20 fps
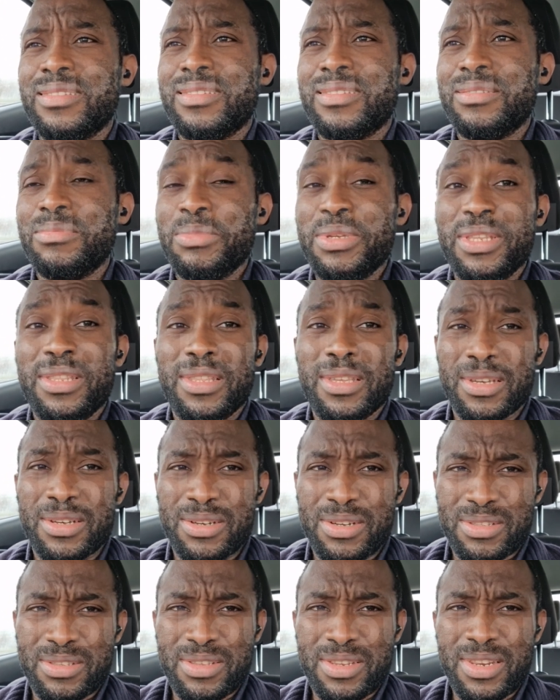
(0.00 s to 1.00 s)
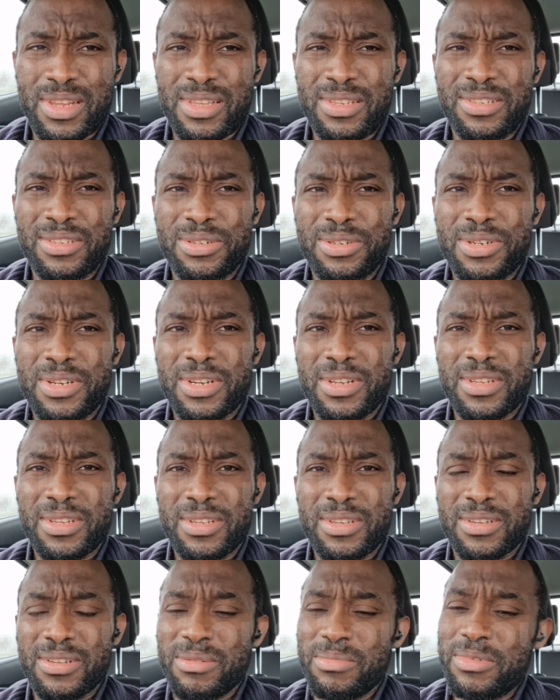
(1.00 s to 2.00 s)
You mean the court in Nigeria?
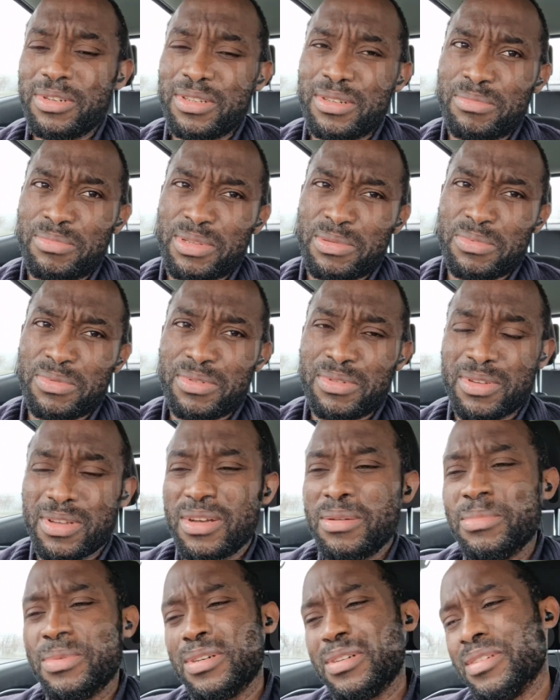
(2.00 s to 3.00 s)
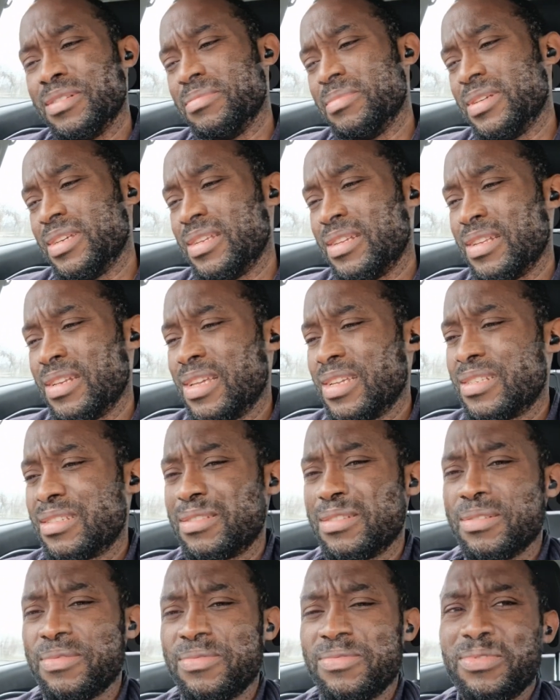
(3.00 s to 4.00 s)
Come on, people. Come on, man. Let's
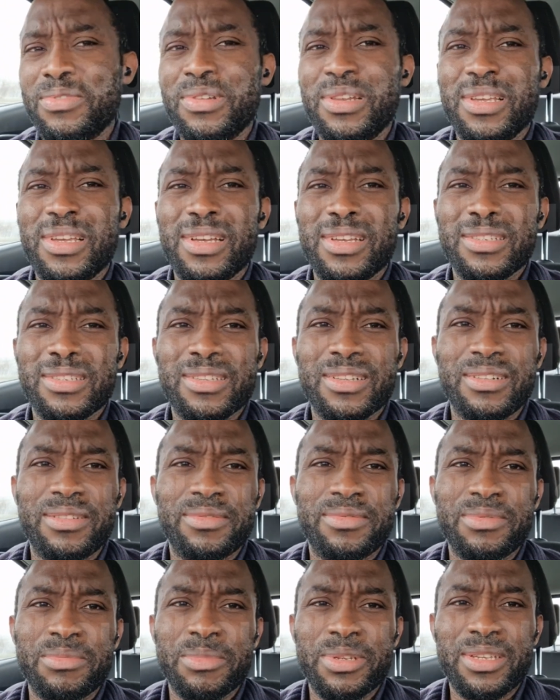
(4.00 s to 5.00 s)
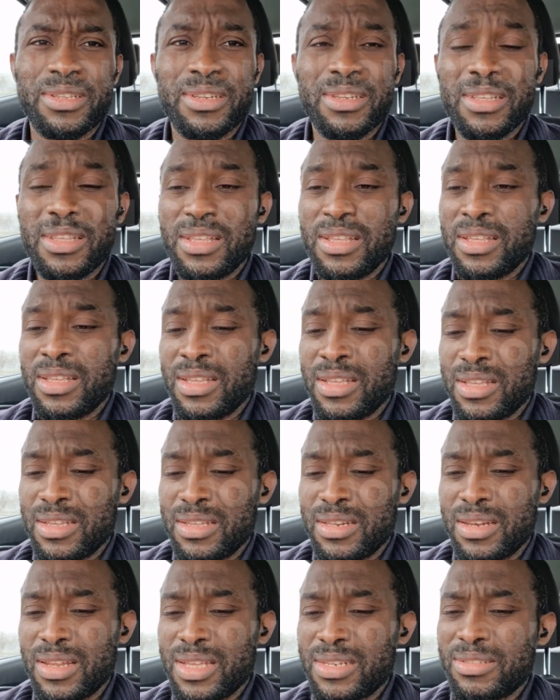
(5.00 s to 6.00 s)
stop fooling ourselves, man.
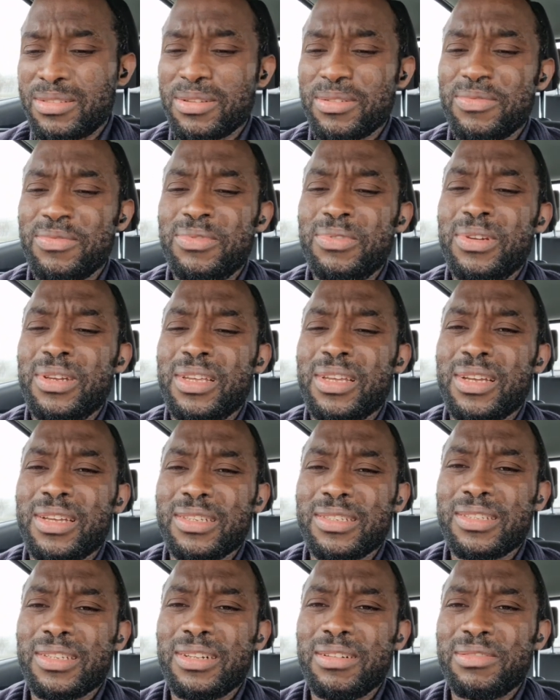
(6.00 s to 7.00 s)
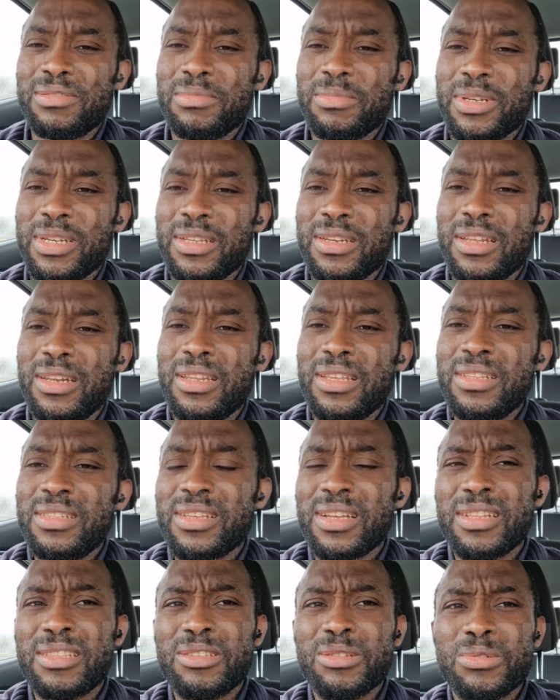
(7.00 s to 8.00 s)
Let's stop fooling ourselves, man. Didn't
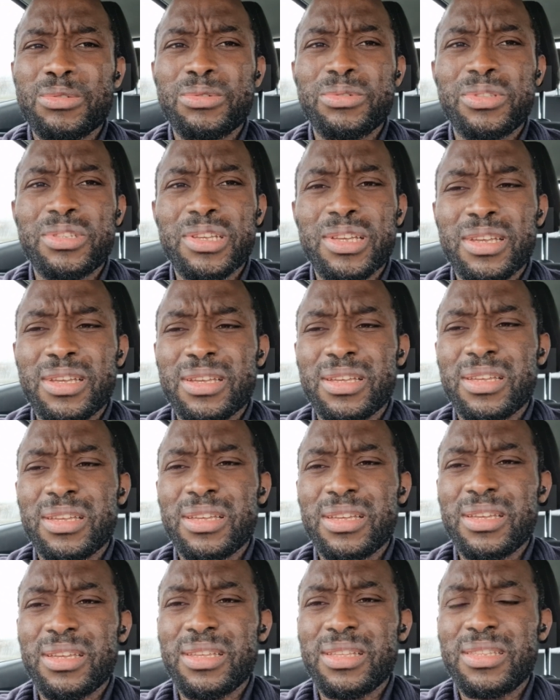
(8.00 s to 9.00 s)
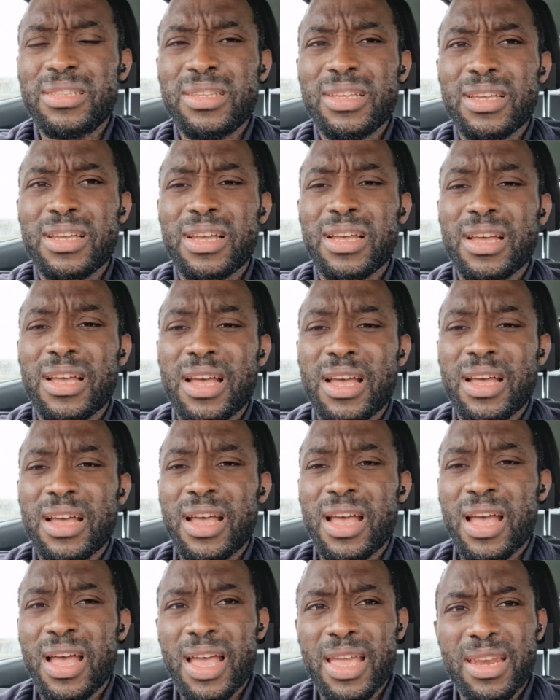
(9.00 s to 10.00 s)
article take a
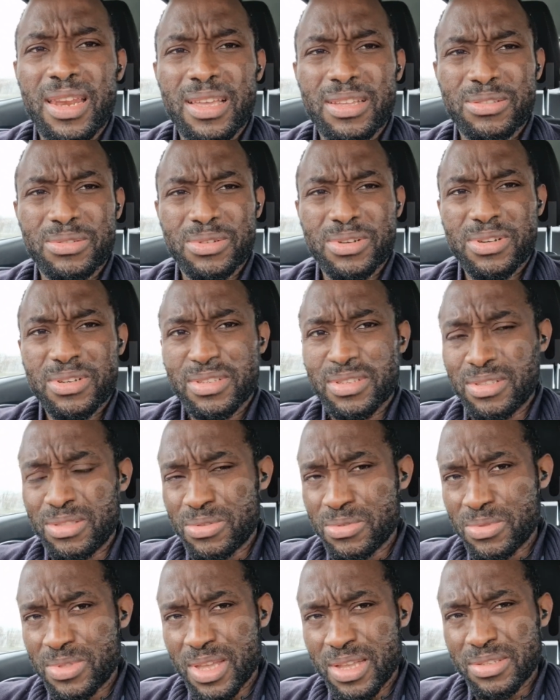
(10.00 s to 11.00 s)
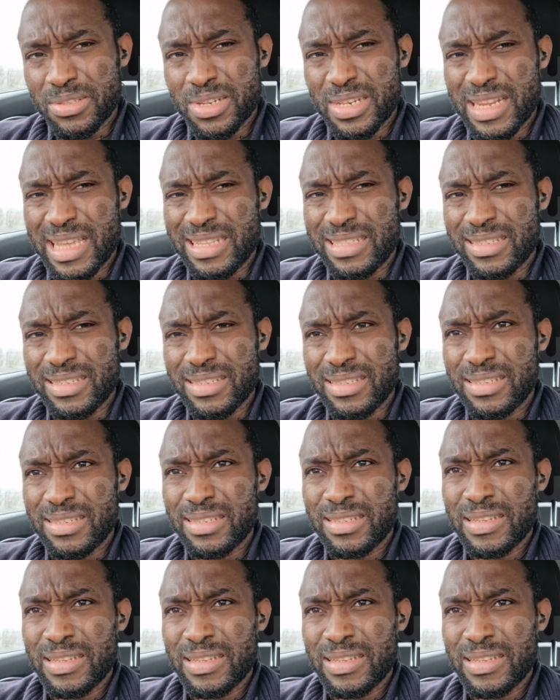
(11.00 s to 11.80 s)
INEC to court in 2019?